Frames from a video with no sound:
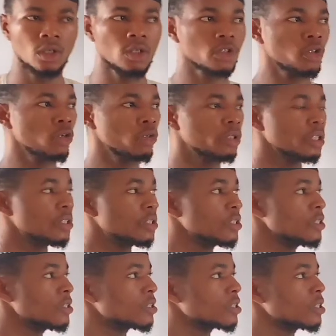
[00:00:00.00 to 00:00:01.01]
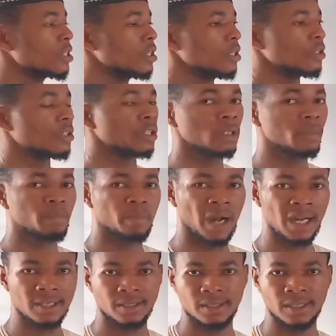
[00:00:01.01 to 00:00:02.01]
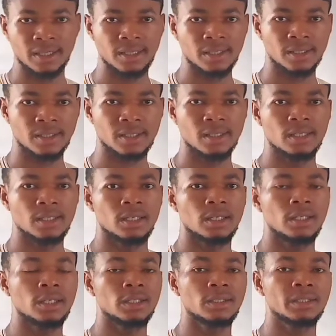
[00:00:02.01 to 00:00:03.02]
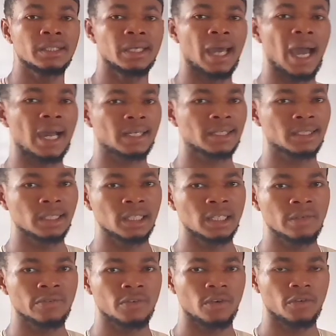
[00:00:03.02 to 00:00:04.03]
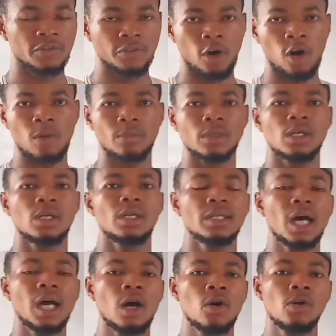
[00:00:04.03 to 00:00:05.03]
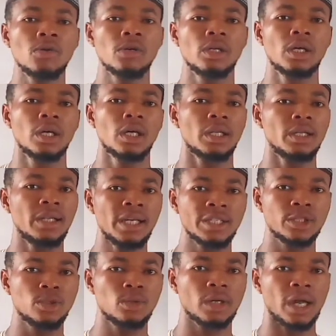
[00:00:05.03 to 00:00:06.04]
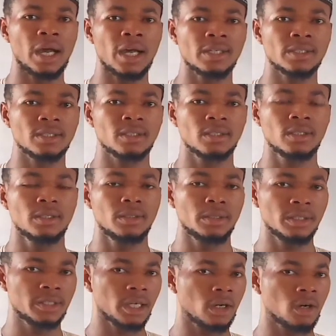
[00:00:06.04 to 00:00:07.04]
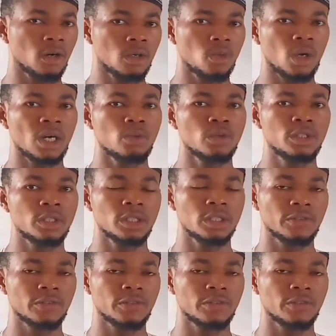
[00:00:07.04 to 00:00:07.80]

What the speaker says: So this is the past tense in the active form. Now let's look at the second one, which is